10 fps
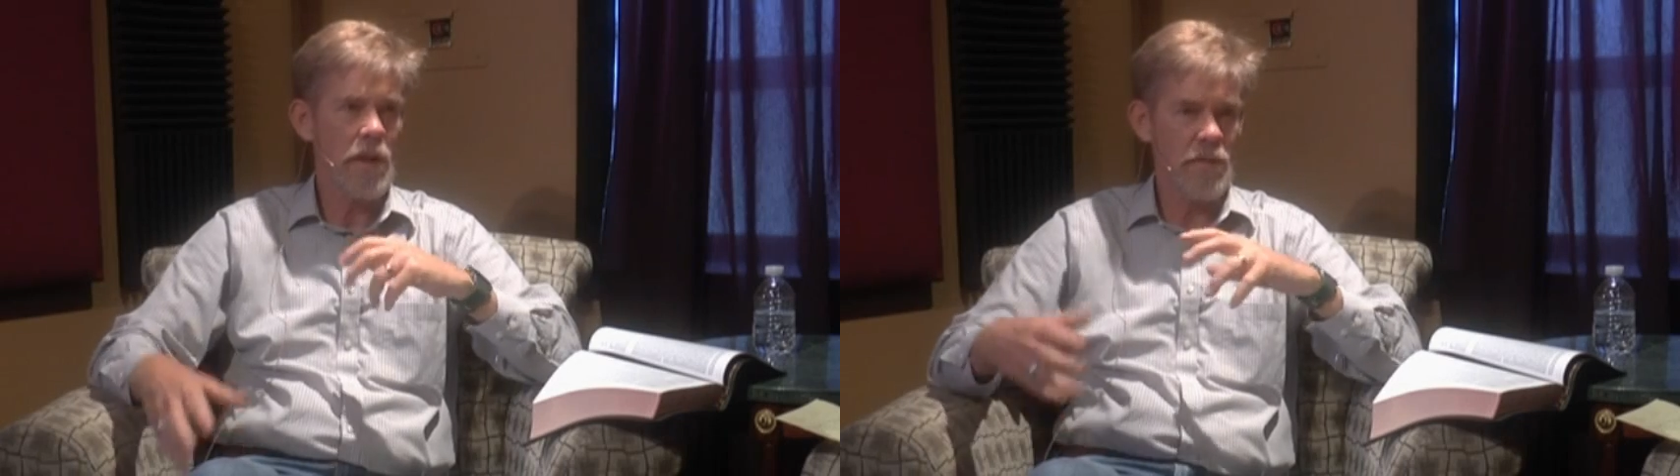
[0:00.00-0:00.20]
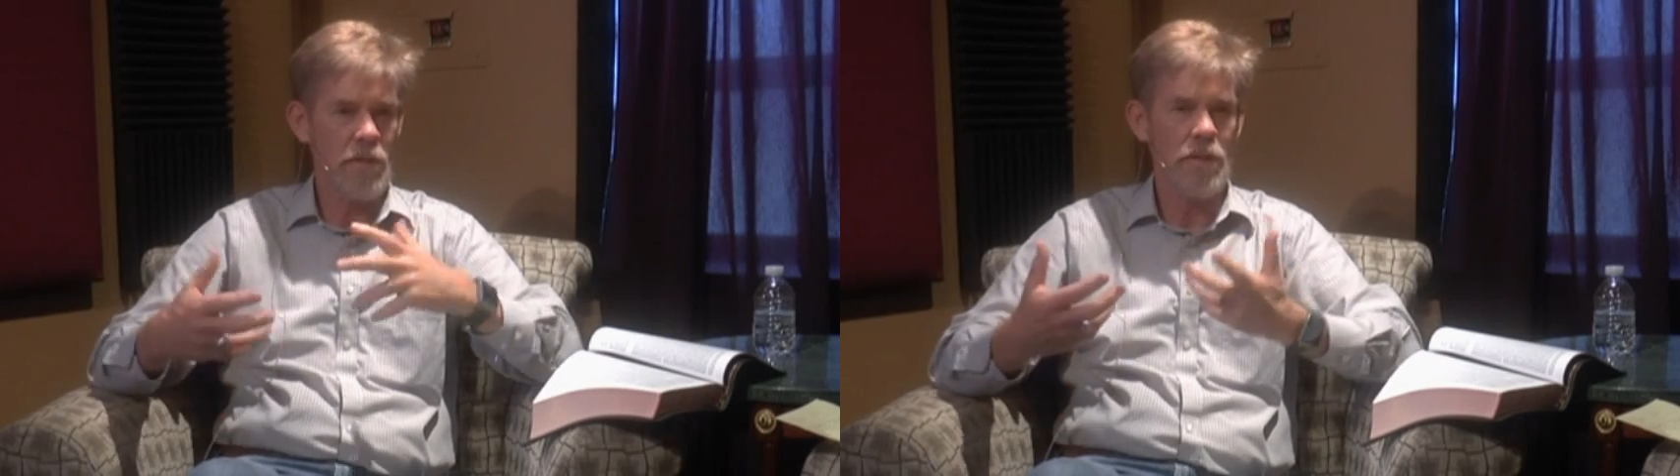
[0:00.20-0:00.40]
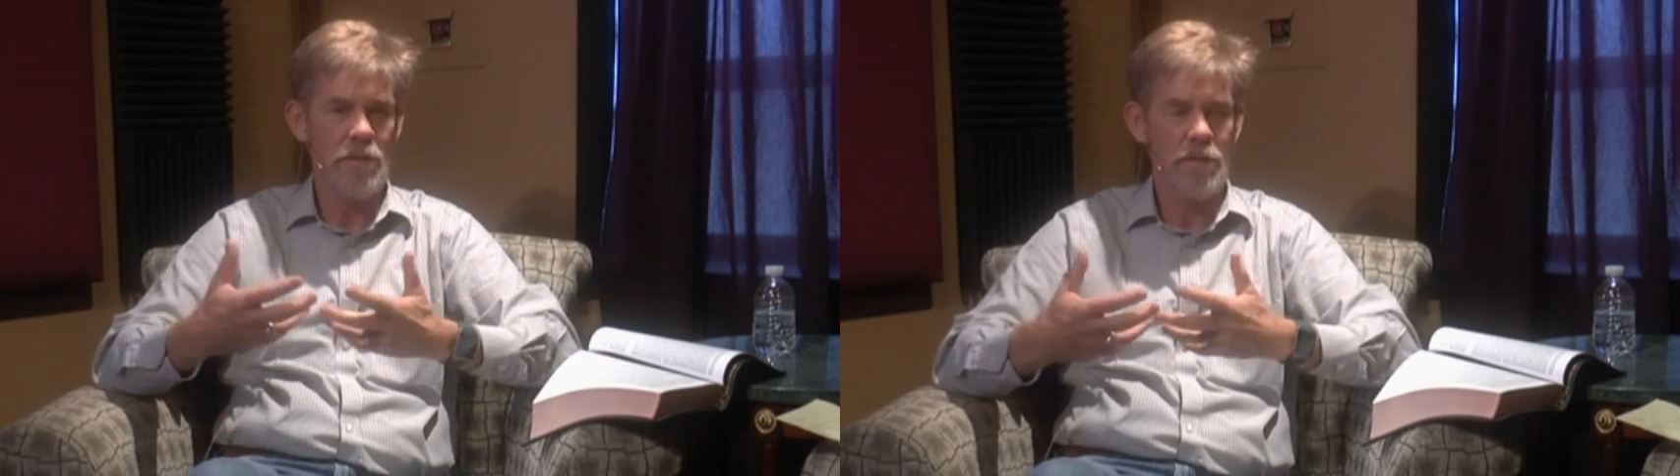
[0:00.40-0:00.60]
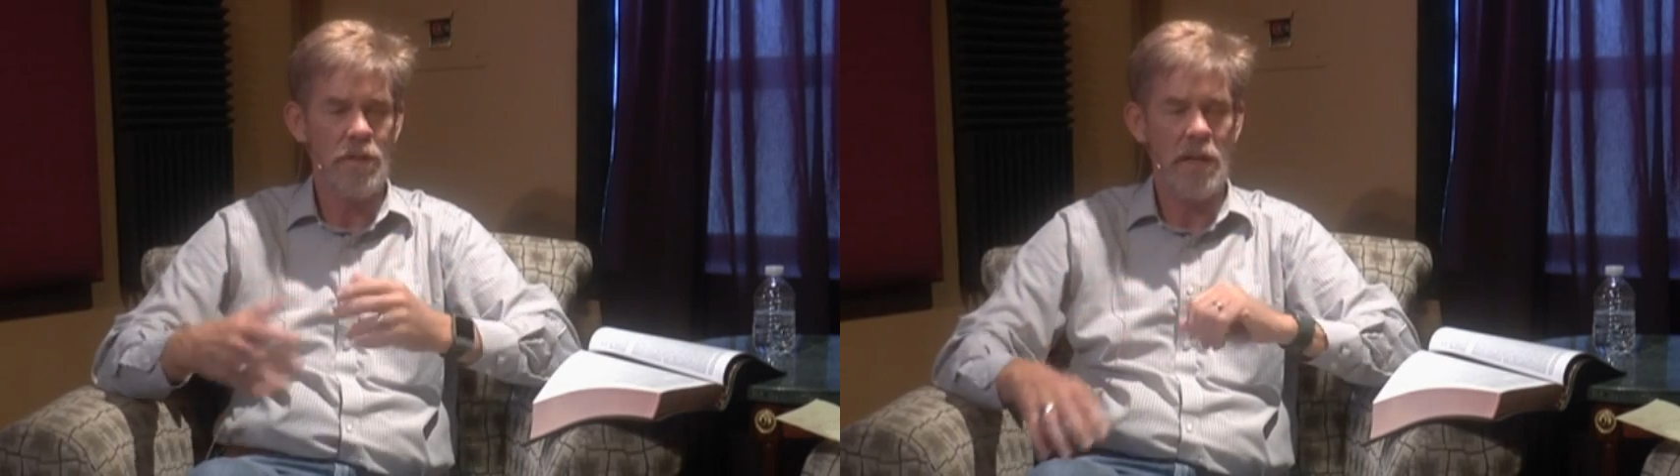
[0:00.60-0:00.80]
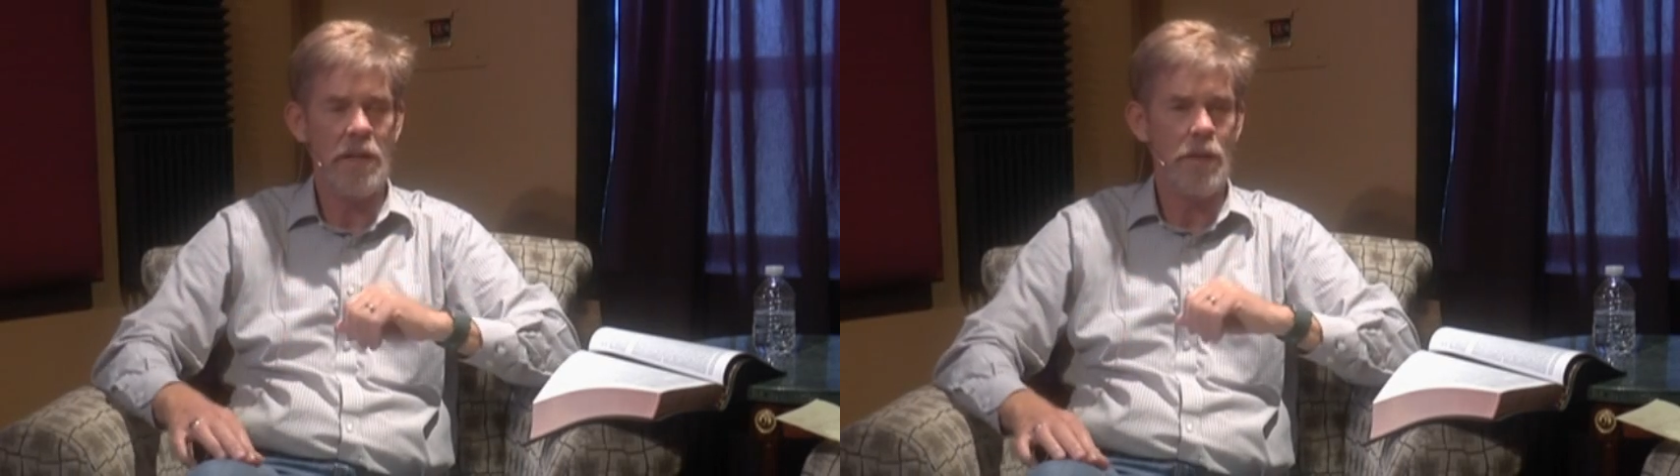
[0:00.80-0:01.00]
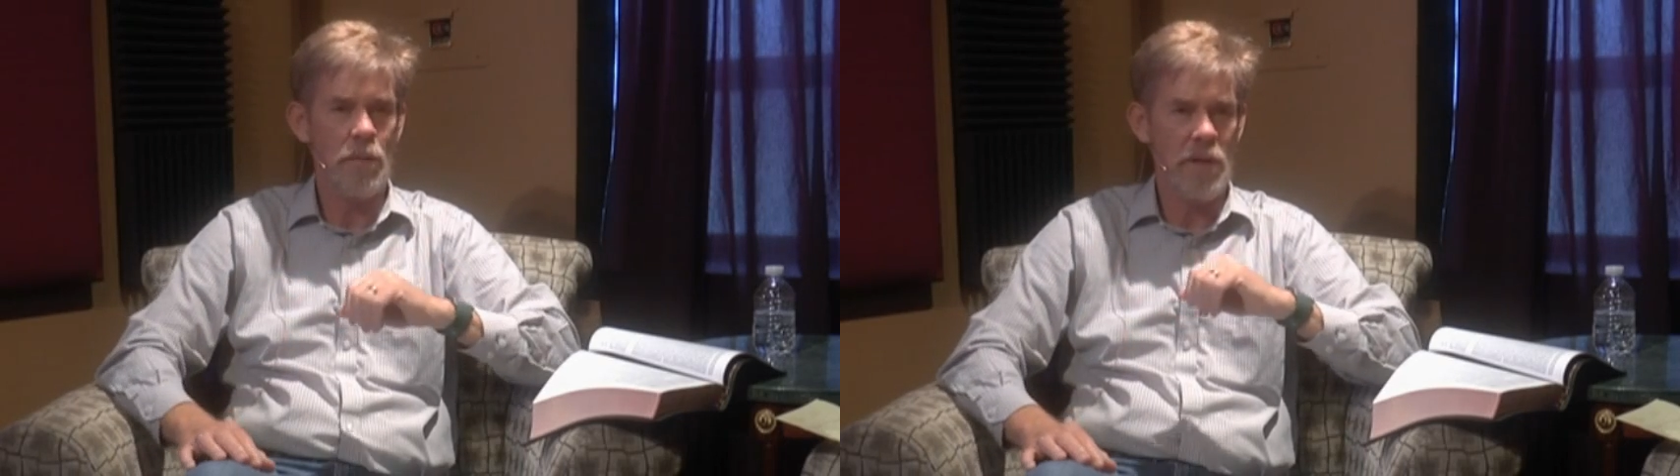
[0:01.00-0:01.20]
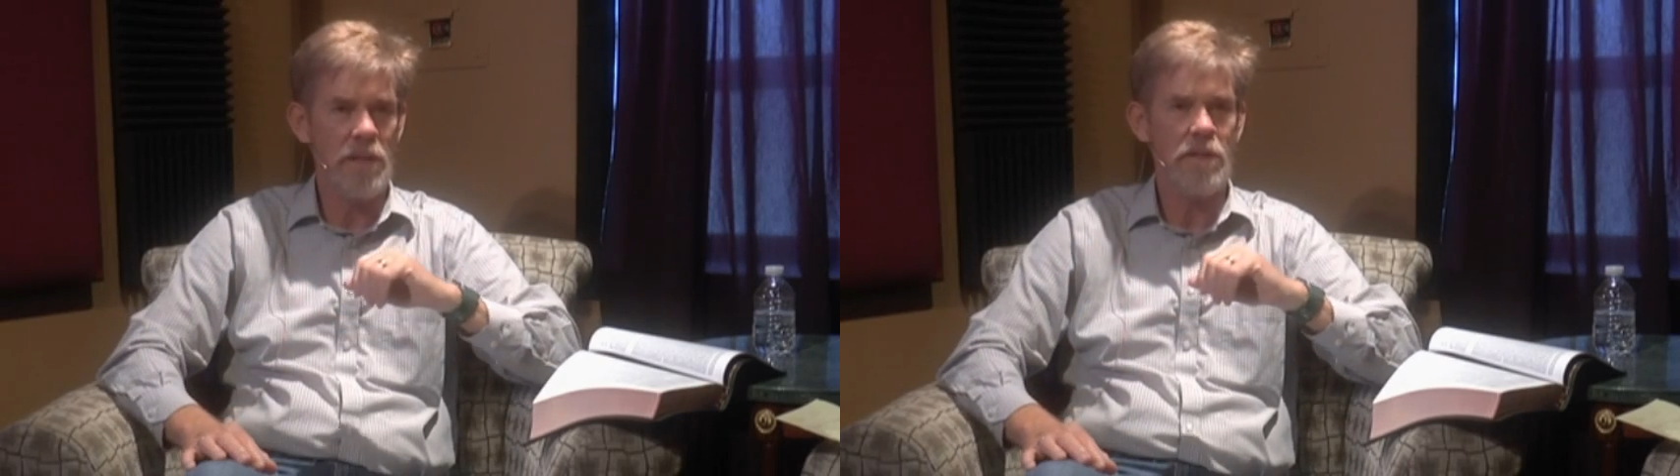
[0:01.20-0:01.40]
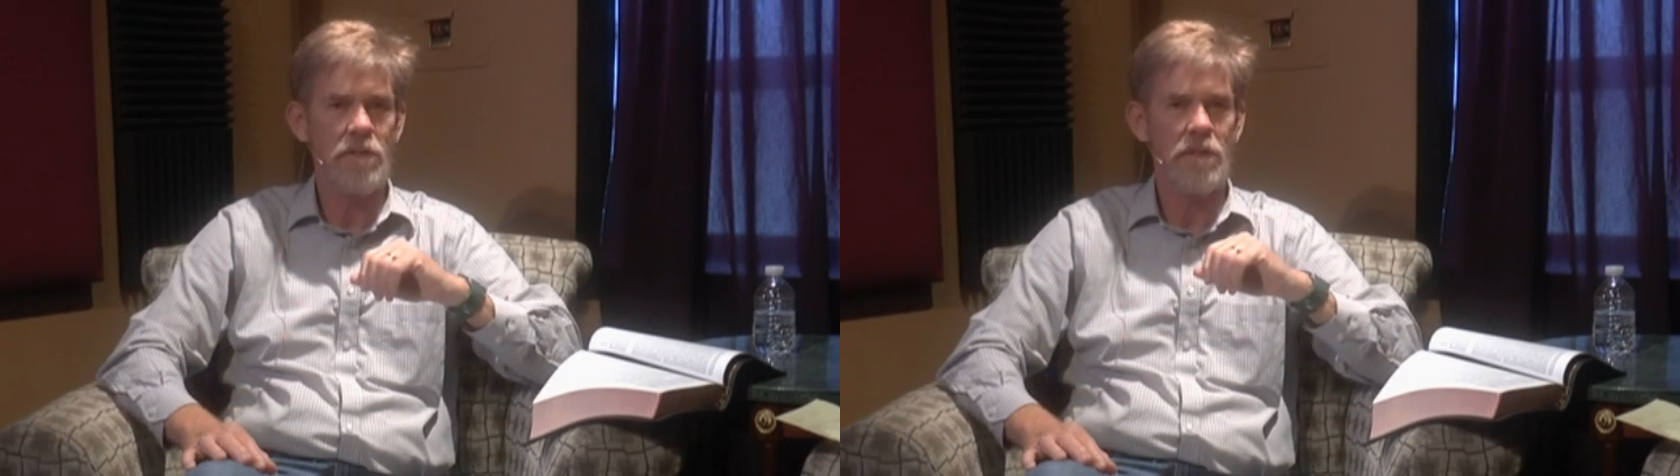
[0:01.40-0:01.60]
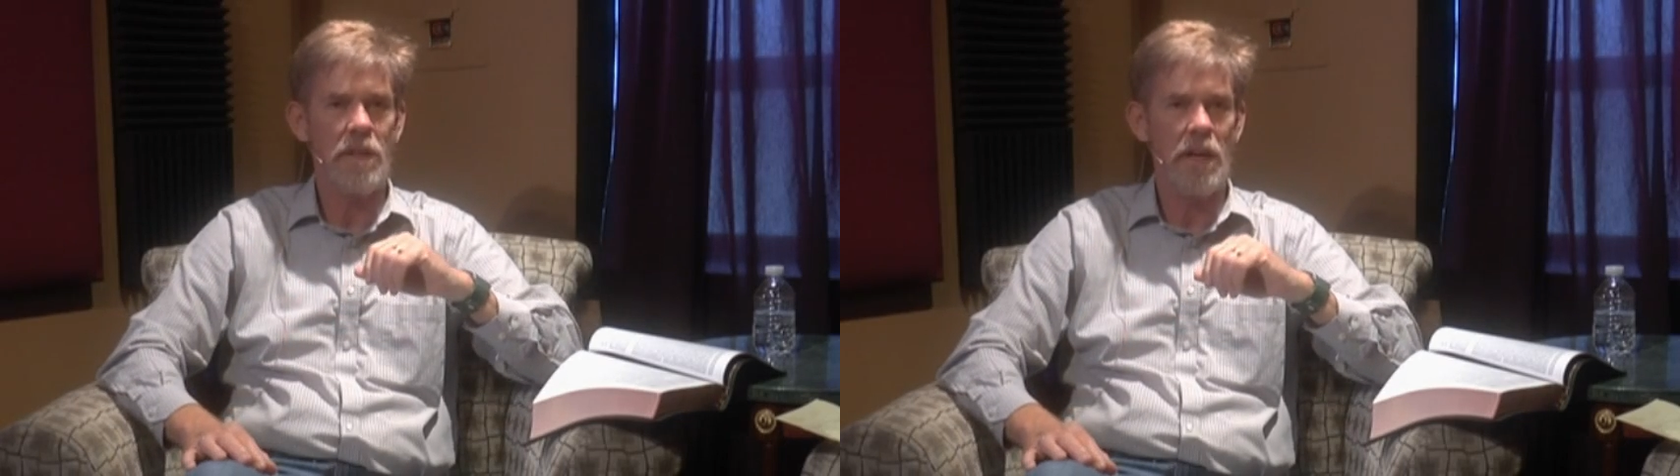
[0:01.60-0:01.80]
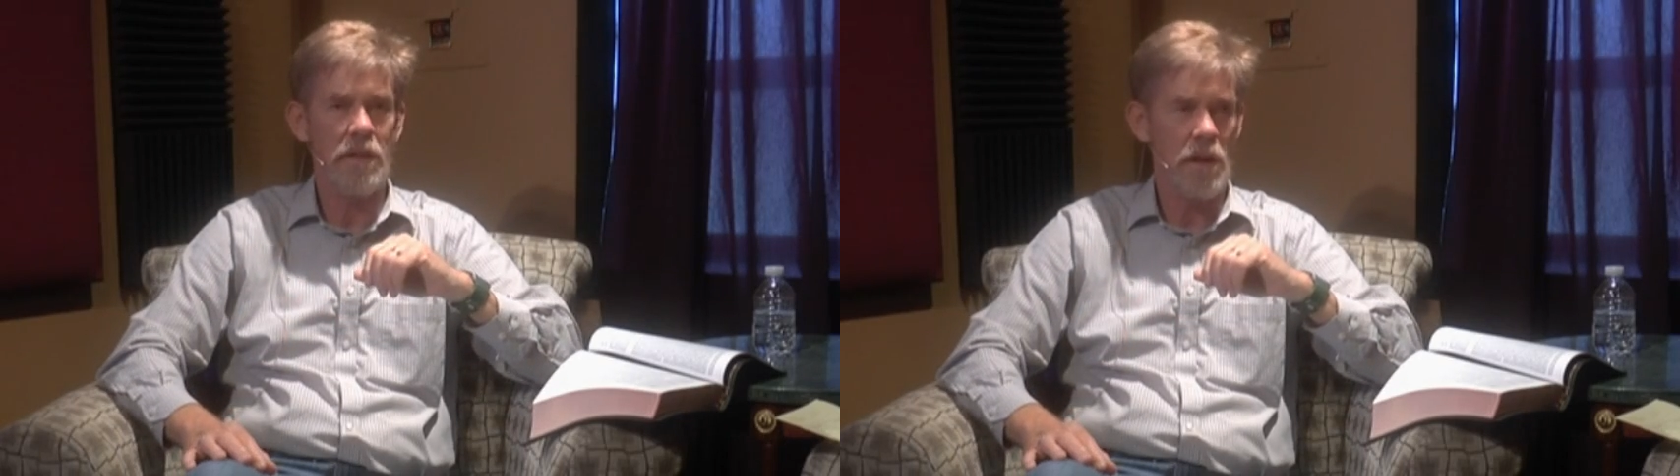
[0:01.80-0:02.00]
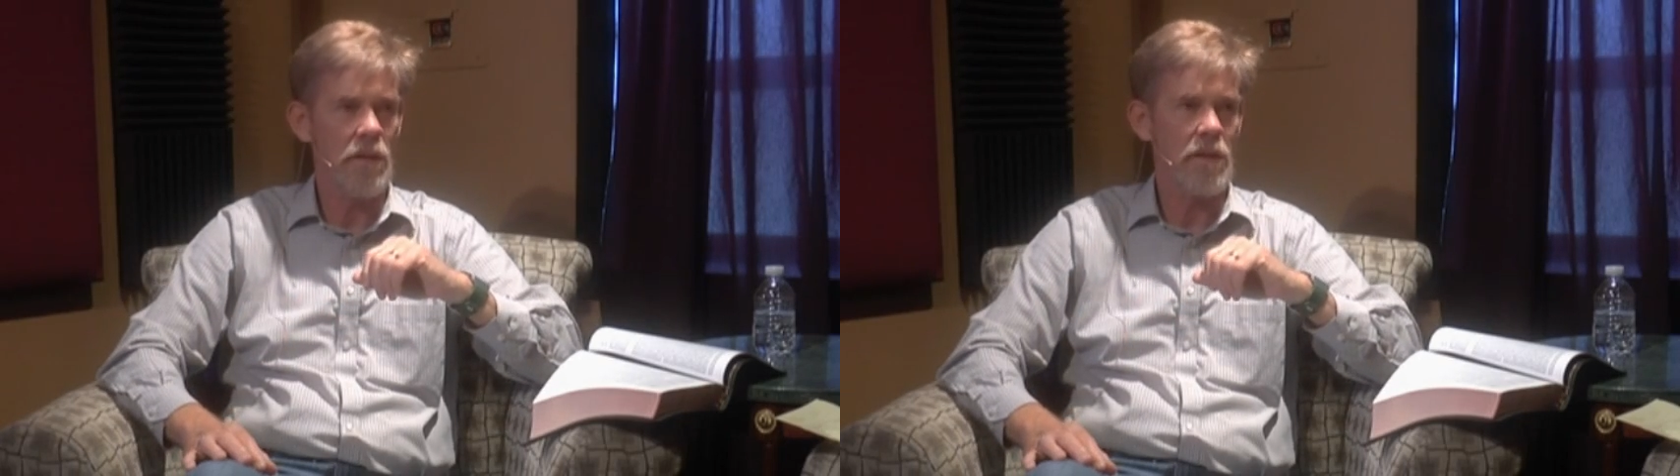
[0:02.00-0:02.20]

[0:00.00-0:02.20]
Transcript: of the Trinity was uh, no.